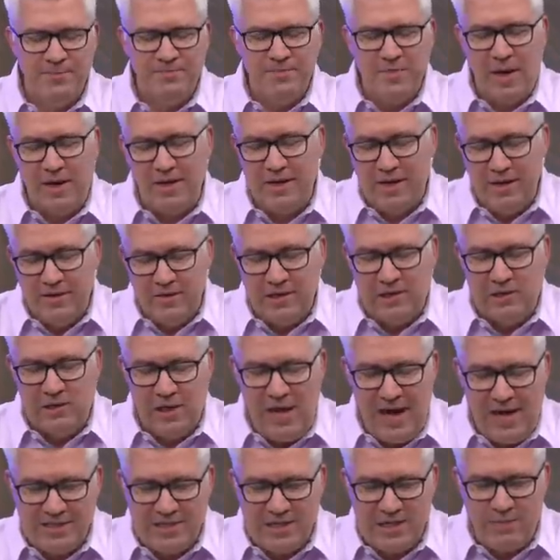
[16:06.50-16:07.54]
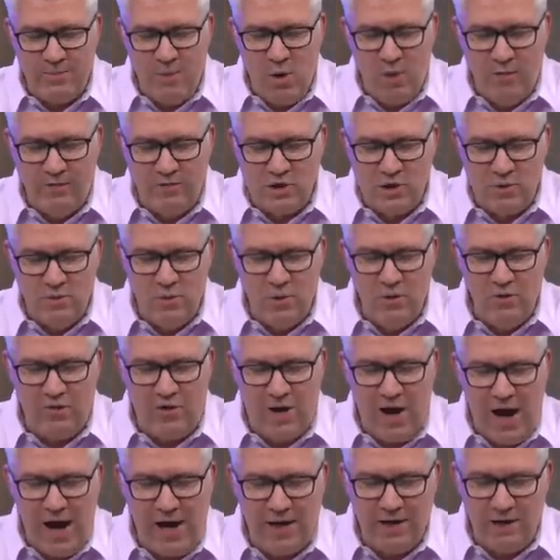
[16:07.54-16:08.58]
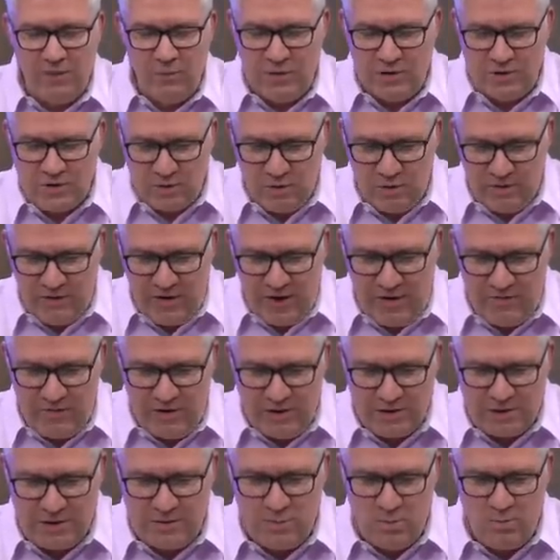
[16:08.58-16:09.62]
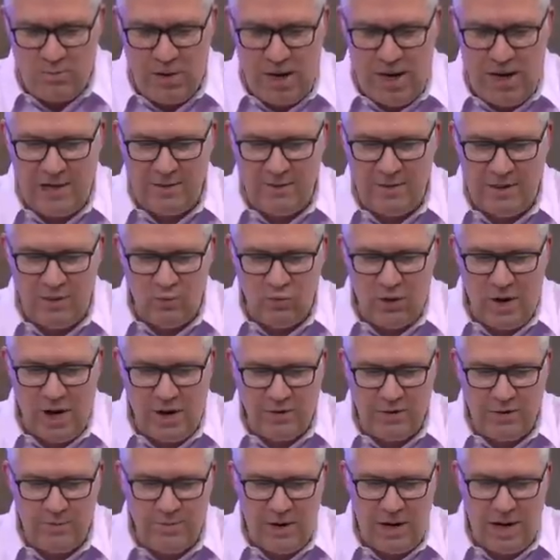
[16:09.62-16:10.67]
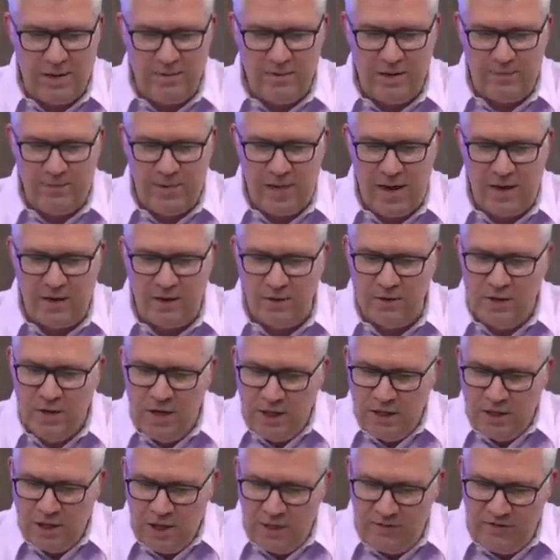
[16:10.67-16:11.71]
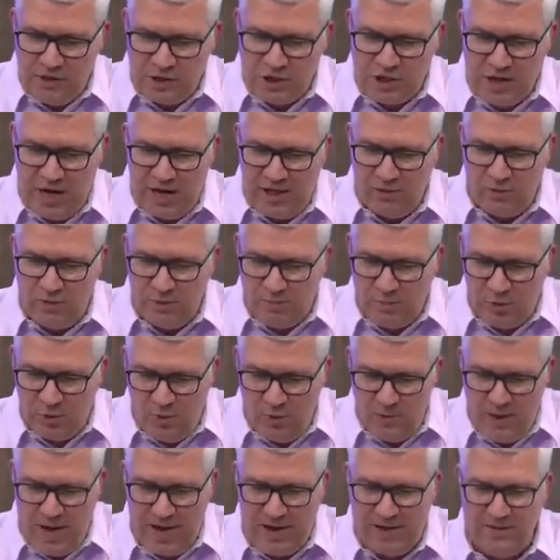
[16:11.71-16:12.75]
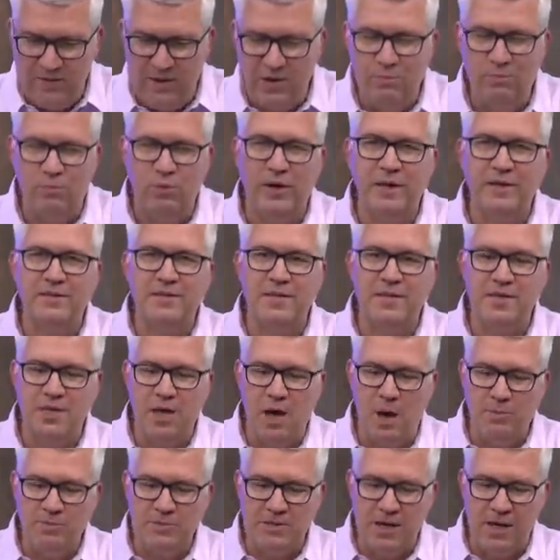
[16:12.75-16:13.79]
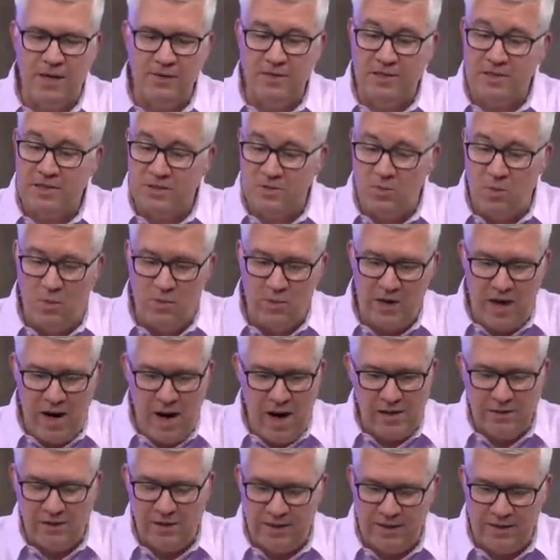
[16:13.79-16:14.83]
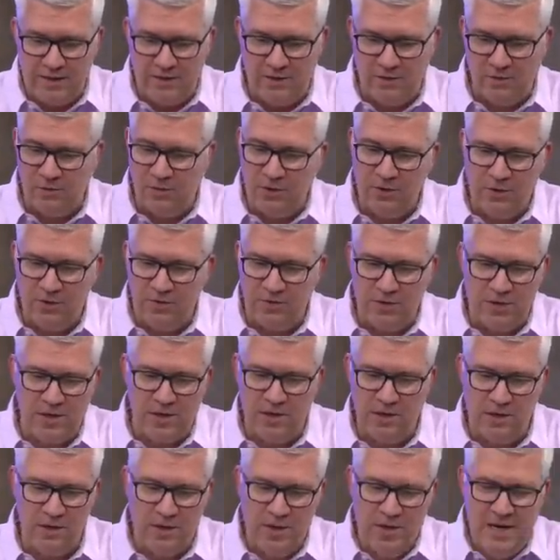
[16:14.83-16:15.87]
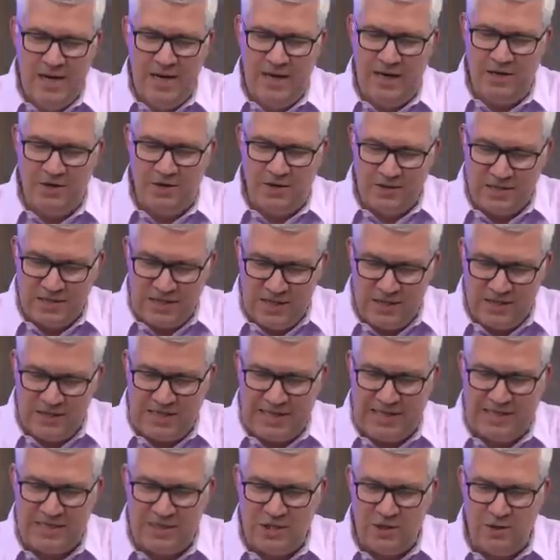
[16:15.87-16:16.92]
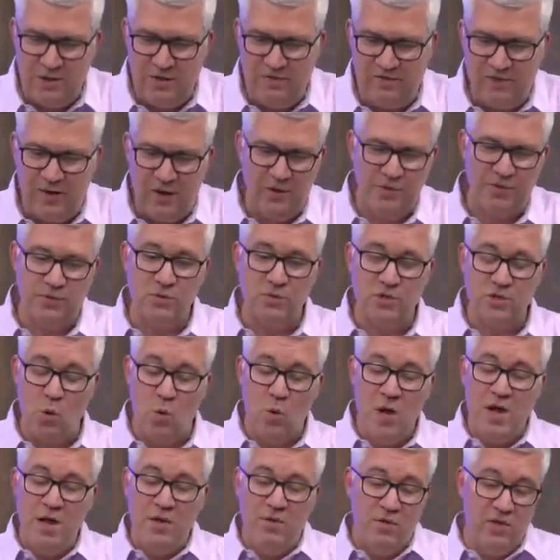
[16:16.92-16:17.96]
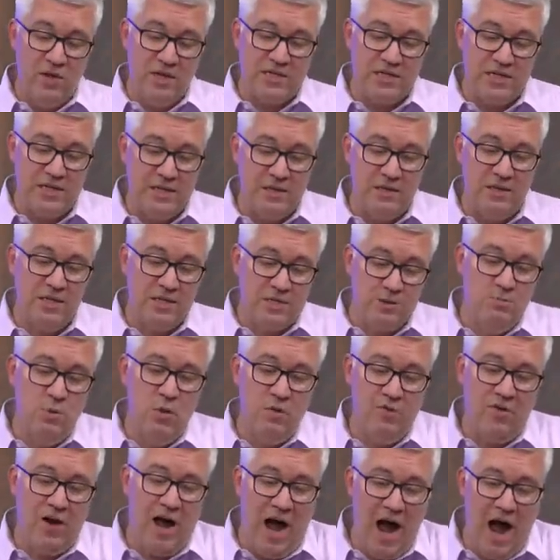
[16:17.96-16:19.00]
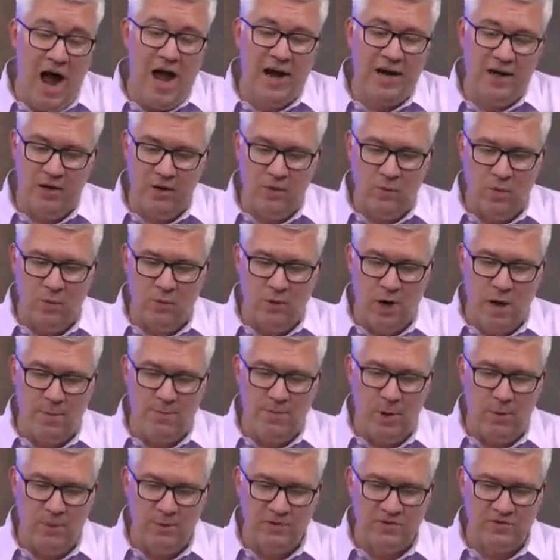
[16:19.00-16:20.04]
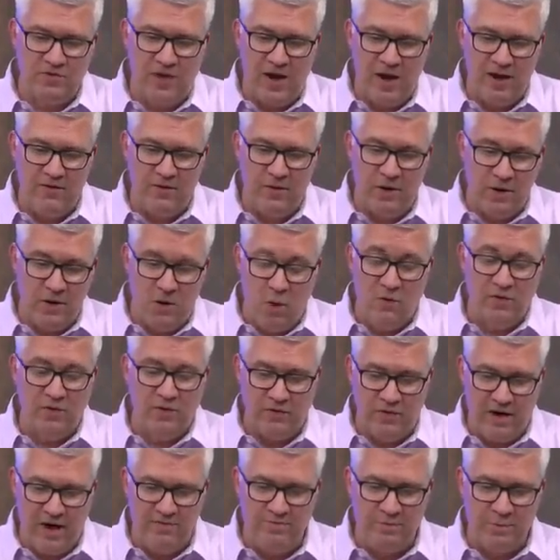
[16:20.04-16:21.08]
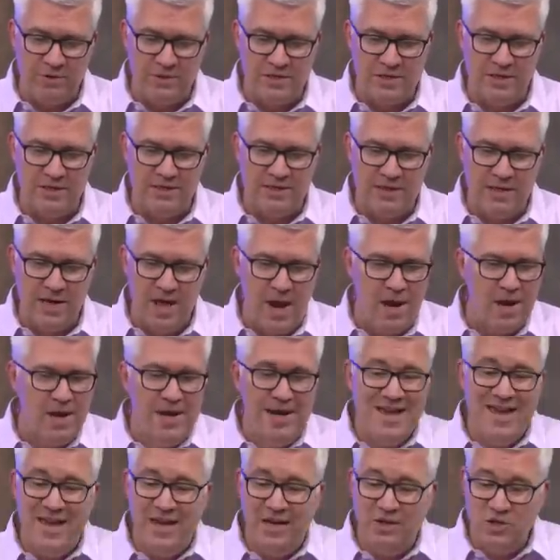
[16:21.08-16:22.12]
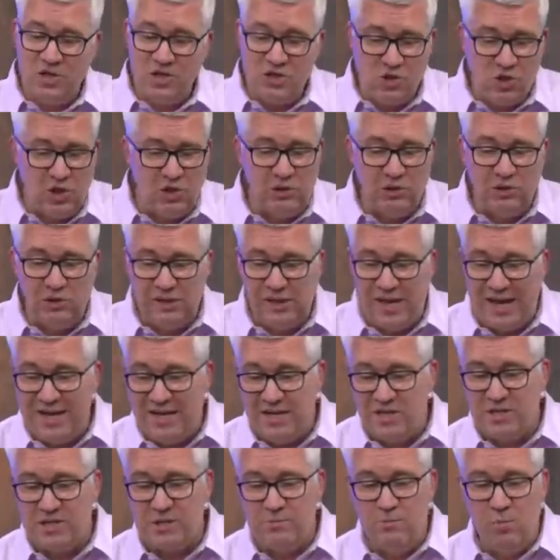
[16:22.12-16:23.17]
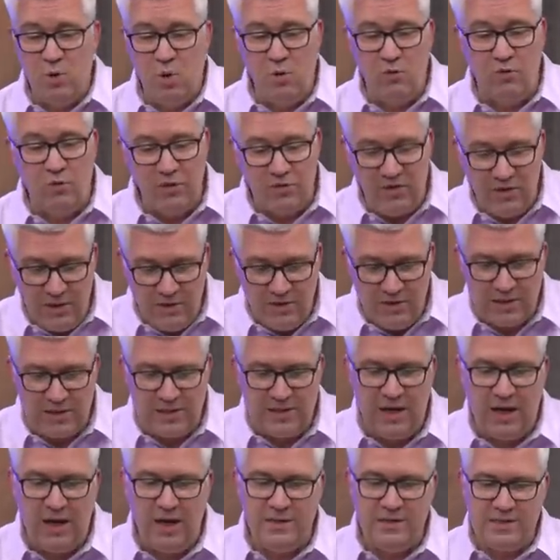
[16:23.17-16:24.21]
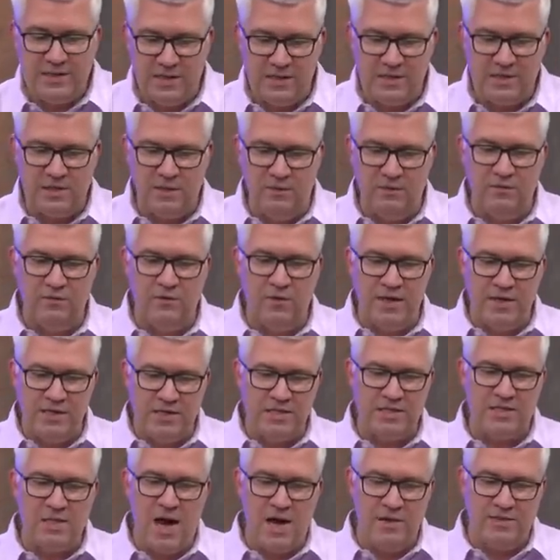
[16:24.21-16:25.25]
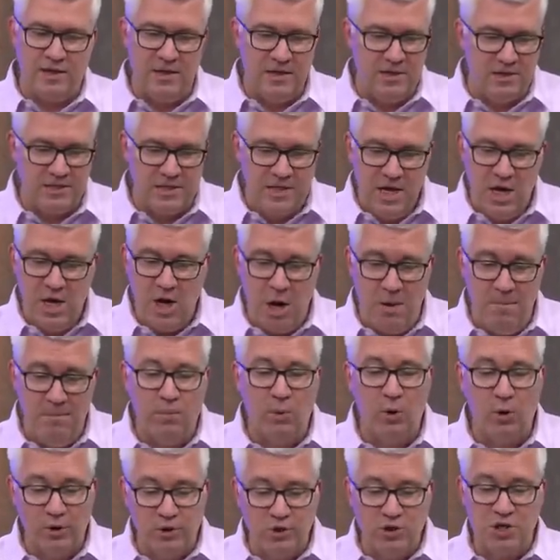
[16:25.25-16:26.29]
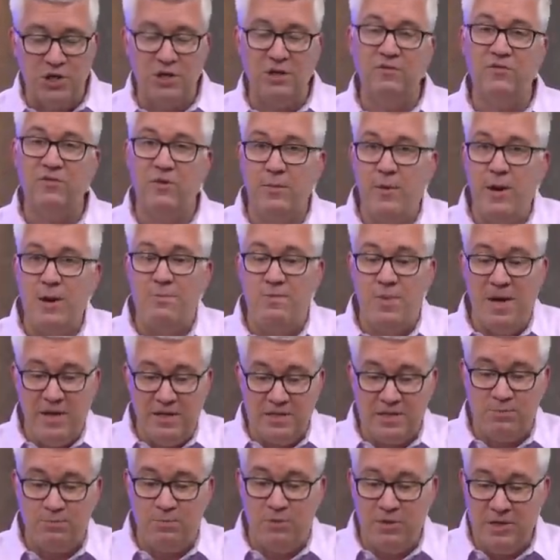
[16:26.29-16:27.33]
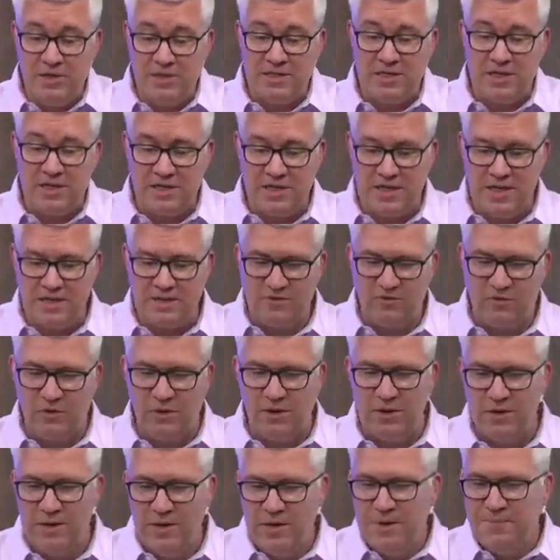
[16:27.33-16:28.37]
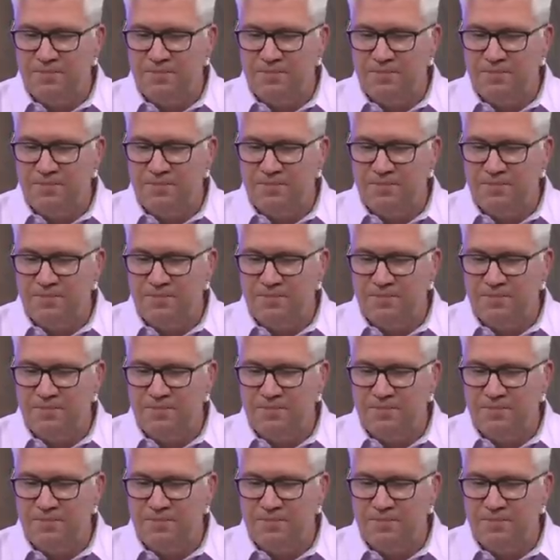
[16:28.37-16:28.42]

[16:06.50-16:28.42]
And again, the classic move is you move higher. We sort of have this bottoming, rounded bottoming pattern. You have a shallower pullback and then a break to the upside. This is one we highlighted earlier in the year, and you can see it's continued to follow through. So this, this move higher, where we're up almost five, uh, over five percent today, is just the latest move within the context of a stock that is emerging from a base pretty successfully.